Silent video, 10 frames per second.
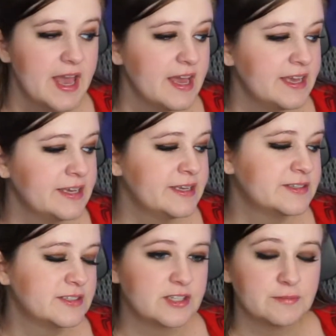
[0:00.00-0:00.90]

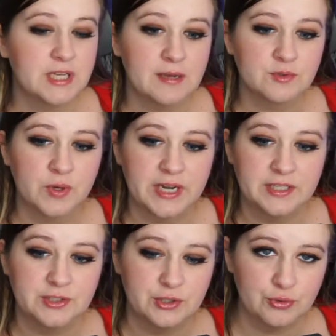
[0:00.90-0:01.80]
is sometimes when
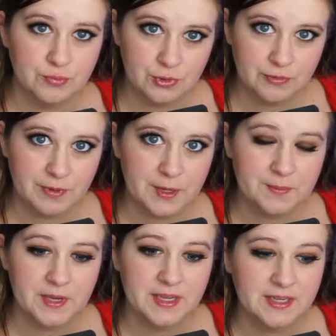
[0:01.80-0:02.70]
I do move my
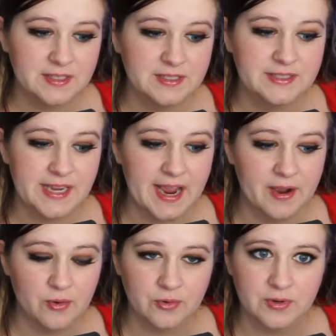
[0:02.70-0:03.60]
mic
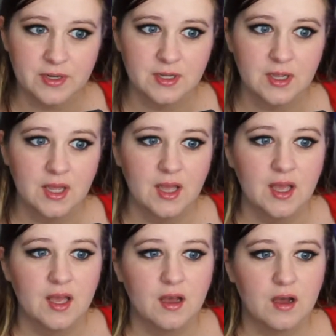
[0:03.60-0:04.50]
down
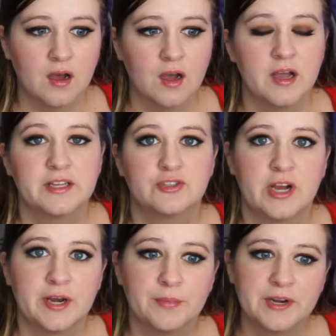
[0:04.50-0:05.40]
uh, and
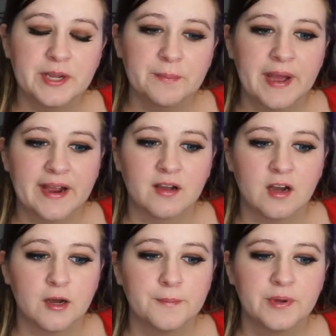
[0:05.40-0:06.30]
try to bring it back
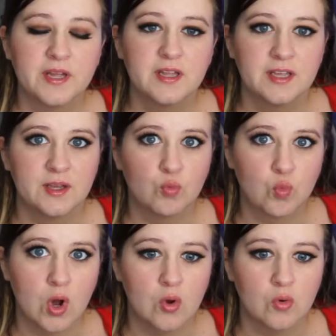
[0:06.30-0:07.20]
up, it
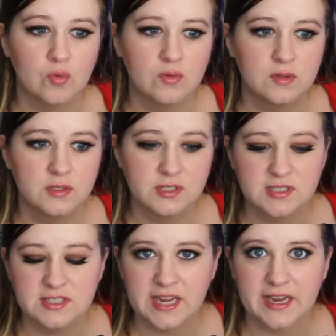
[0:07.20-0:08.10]
won't
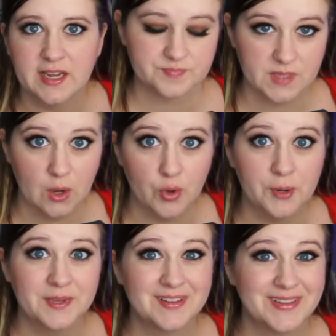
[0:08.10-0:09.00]
stay up. I
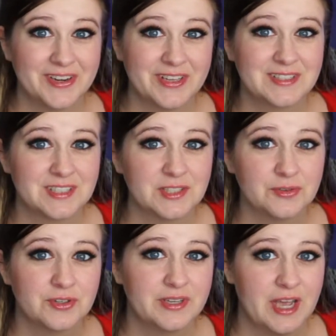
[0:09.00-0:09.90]
want to be clear that
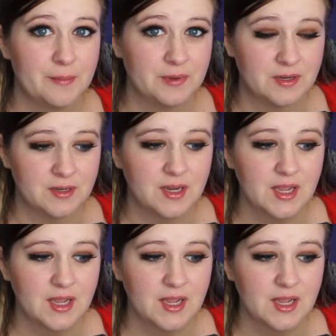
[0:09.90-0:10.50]
doesn't really happen